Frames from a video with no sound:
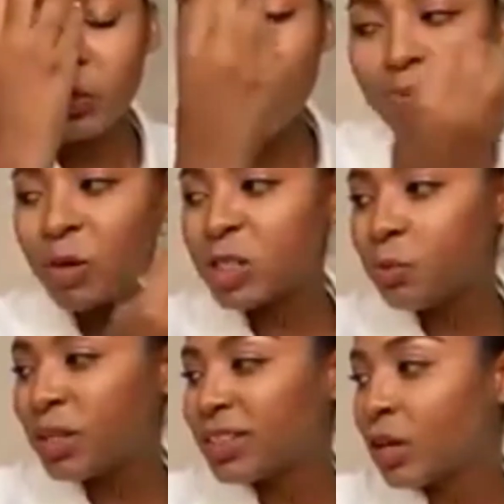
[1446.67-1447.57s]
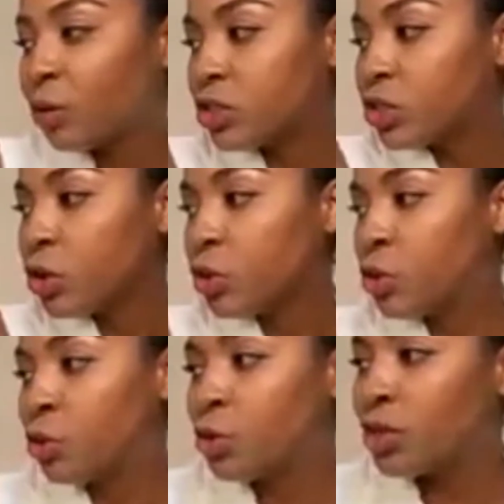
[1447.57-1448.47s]
She grabbed my
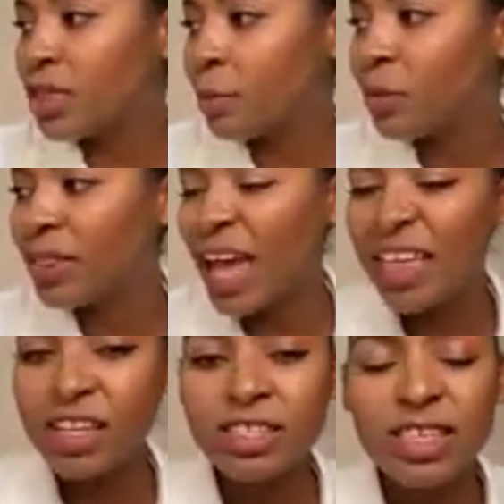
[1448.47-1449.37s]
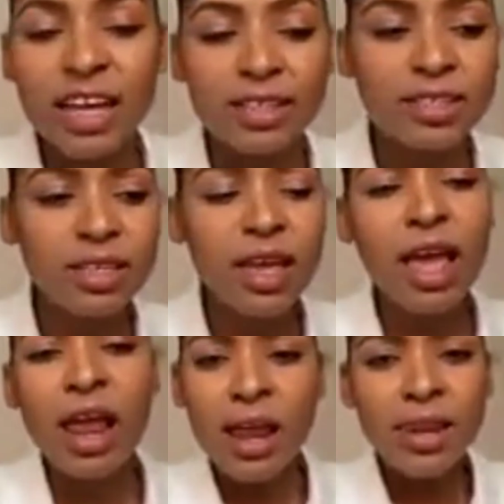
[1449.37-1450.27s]
spectacles, threw them the other
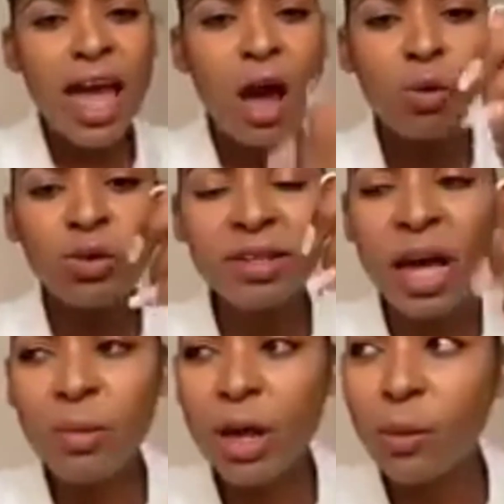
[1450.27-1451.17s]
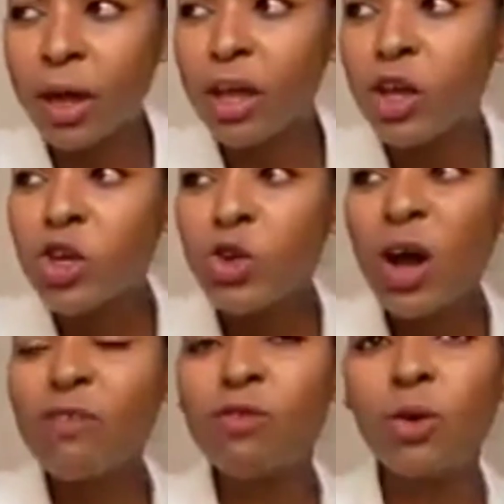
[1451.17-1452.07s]
side. Now,
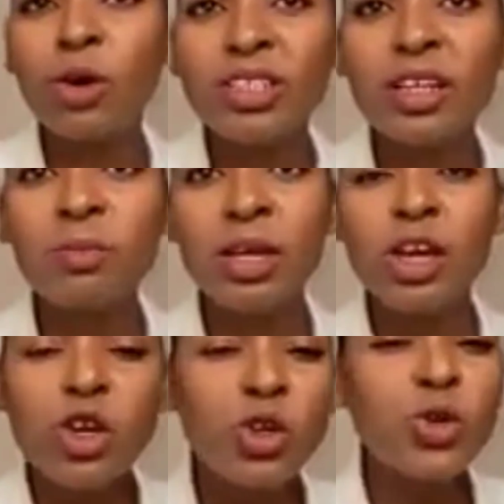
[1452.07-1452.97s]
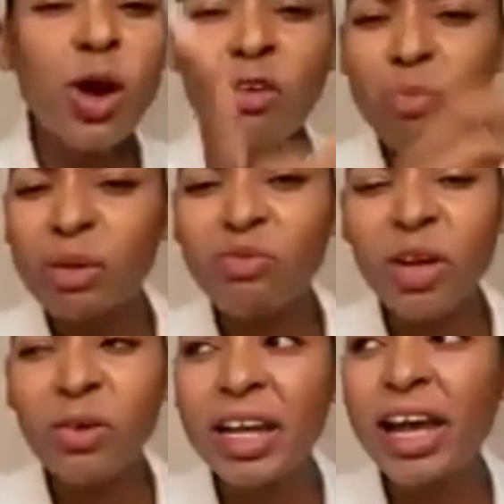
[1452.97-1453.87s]
Undabawe, you have forgotten me. You know
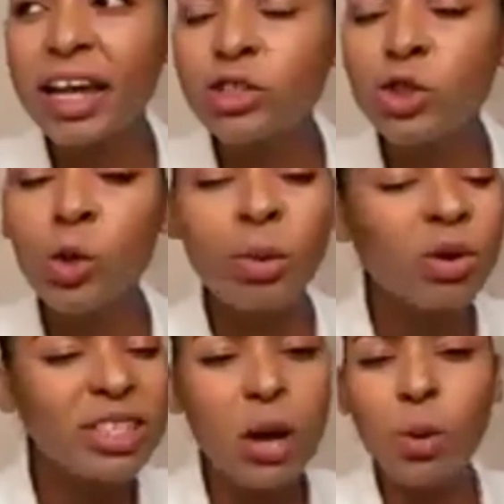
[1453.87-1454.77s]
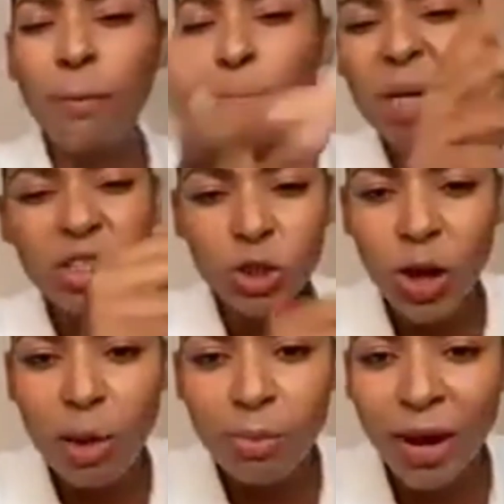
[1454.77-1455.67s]
I've been very kind to you because I
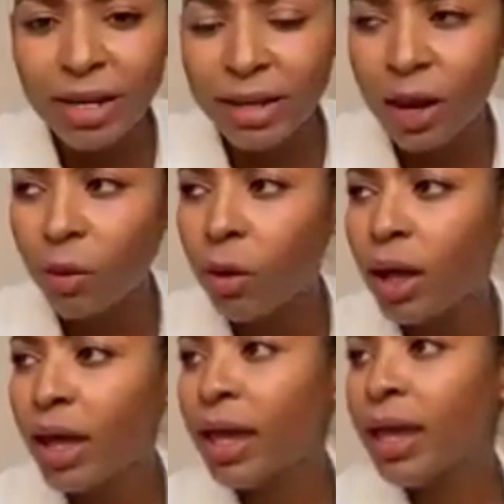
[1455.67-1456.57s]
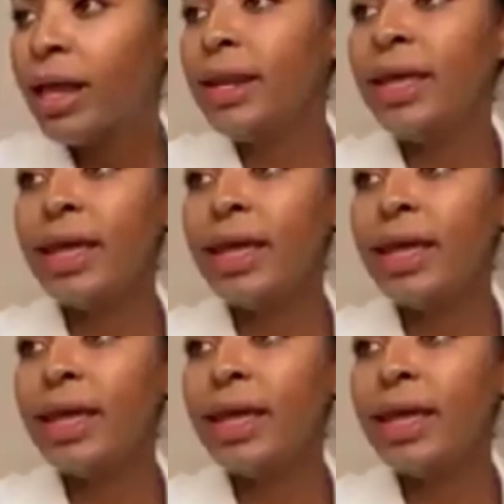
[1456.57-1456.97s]
could beat you up right now.